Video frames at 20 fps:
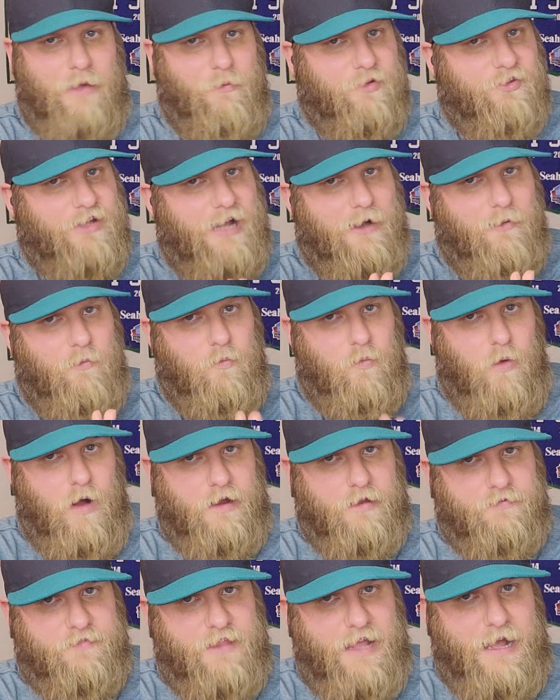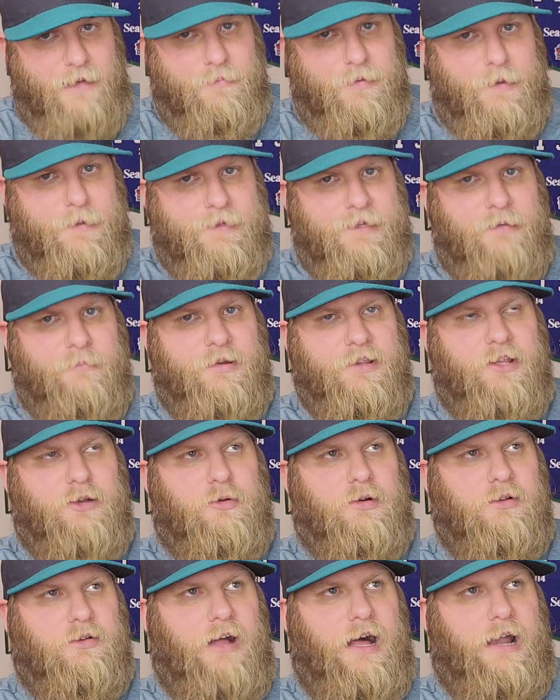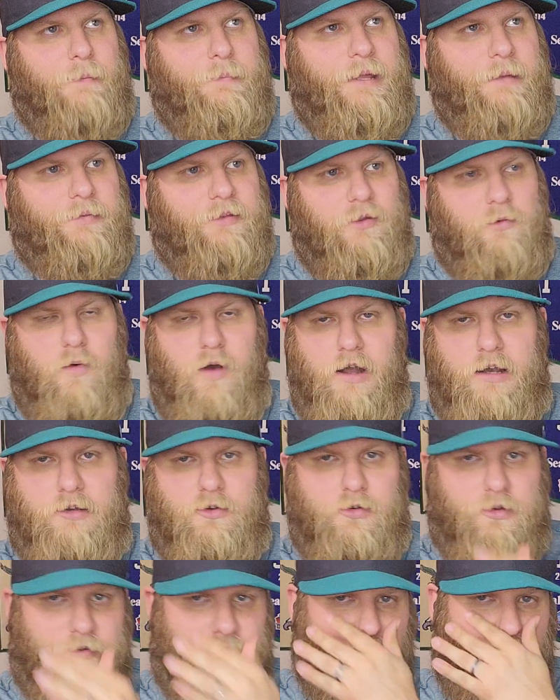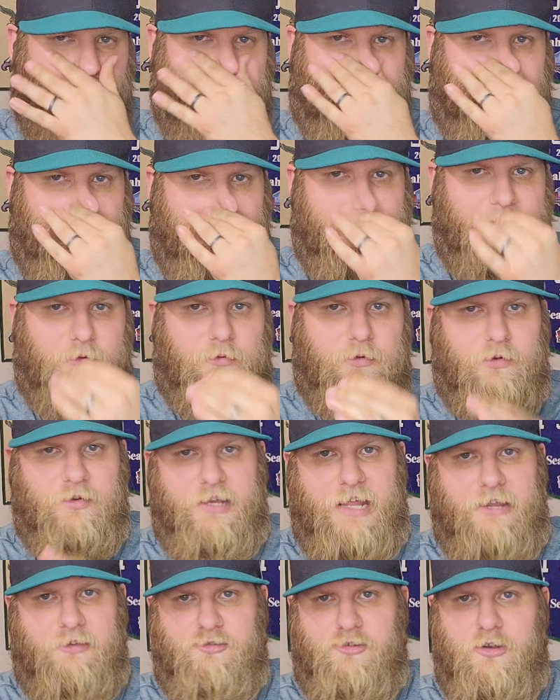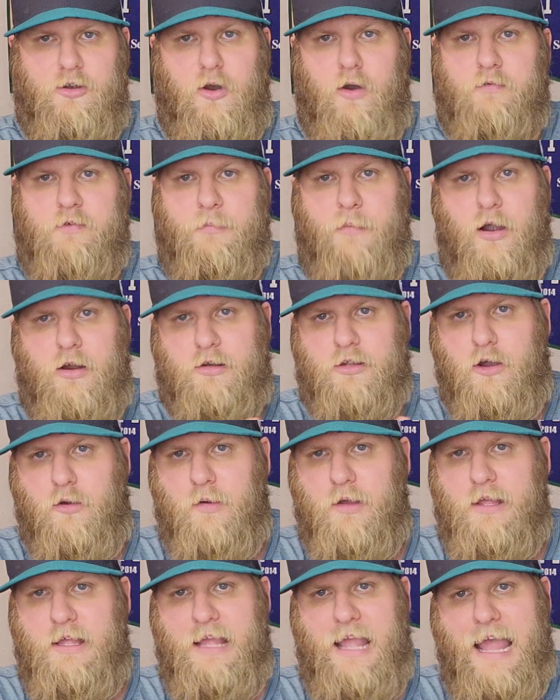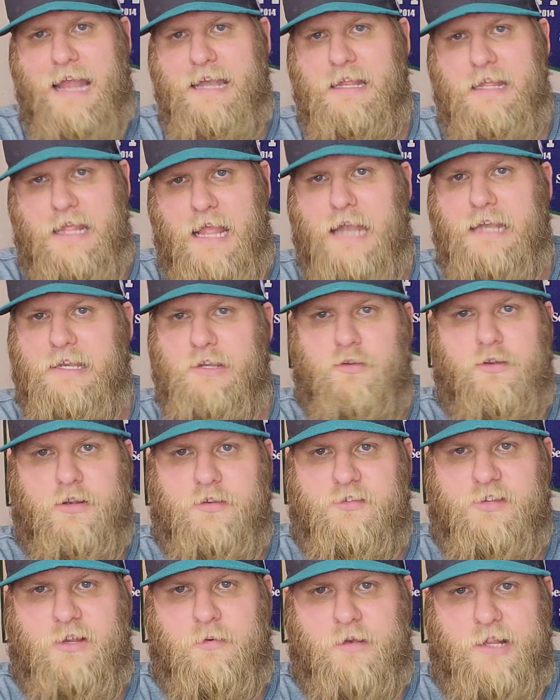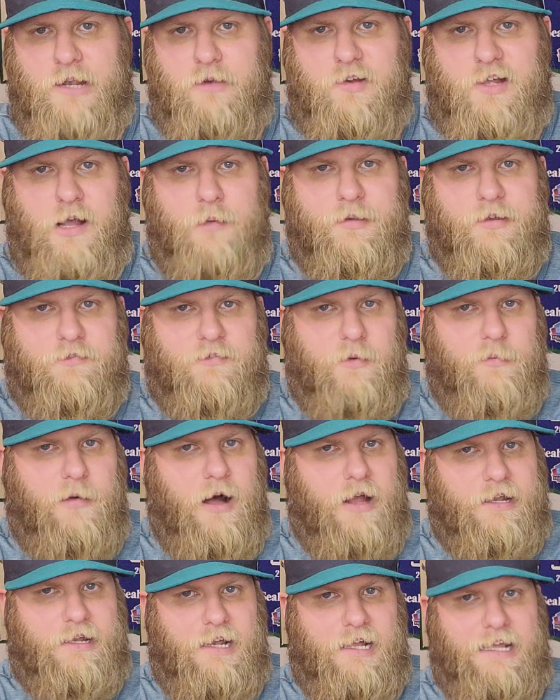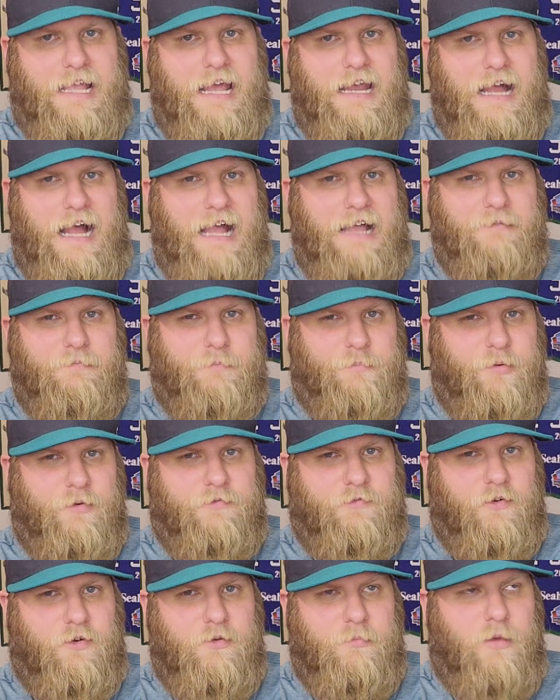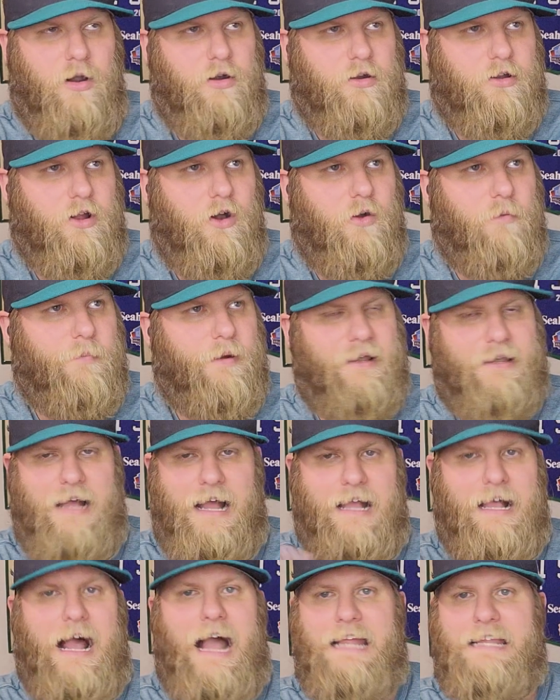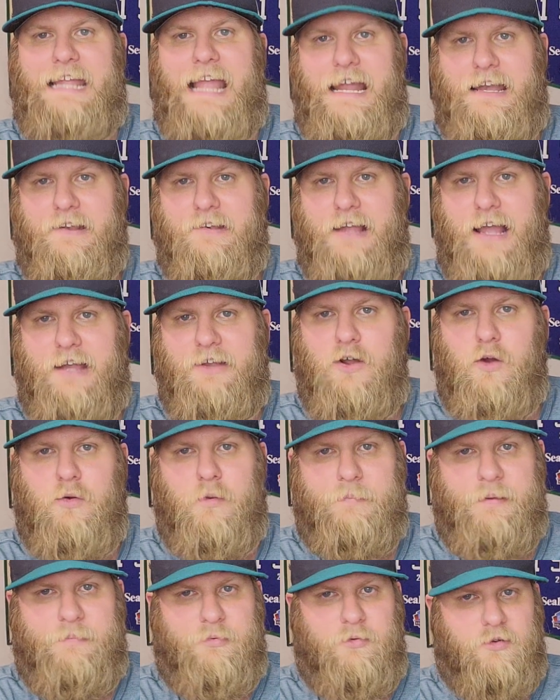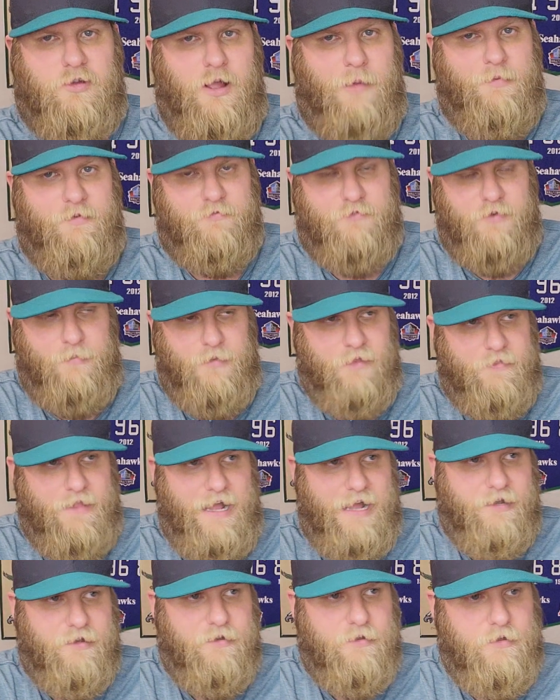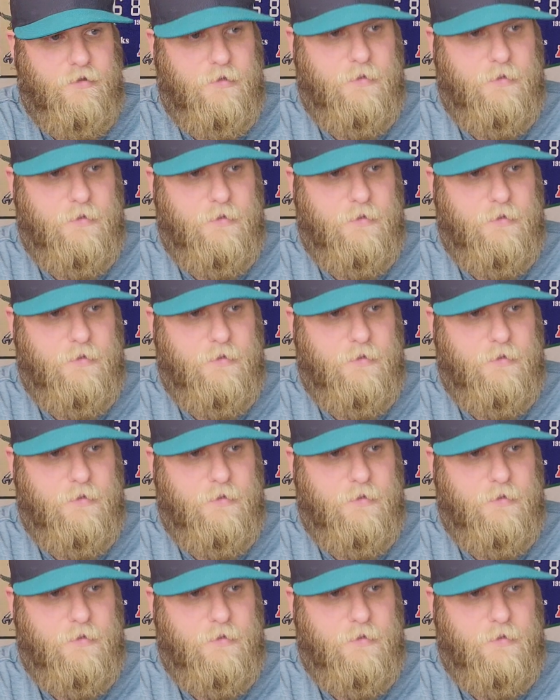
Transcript: I was not one of them, but there were a lot of people that wanted Chris Flexen in the rotation over Marco, and and you could see where they were coming from on it. Again, I preferred Marco, but I, I get it. I know where people are coming from on that.